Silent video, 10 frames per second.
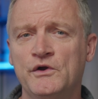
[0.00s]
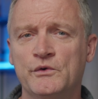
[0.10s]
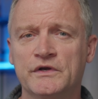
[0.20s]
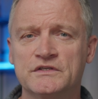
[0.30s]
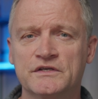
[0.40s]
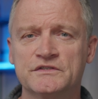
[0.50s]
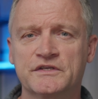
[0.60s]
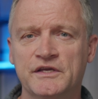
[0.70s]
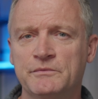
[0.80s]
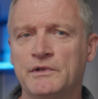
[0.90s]
who has
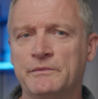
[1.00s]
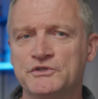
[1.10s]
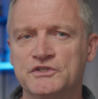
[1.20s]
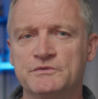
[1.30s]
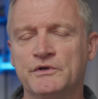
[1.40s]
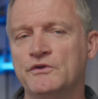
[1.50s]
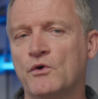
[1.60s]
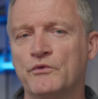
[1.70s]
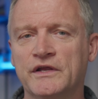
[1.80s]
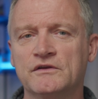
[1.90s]
skin blemishes but
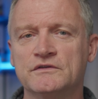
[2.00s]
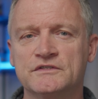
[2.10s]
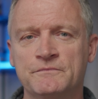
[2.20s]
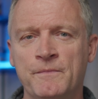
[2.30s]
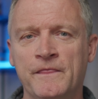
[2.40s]
no wrinkles.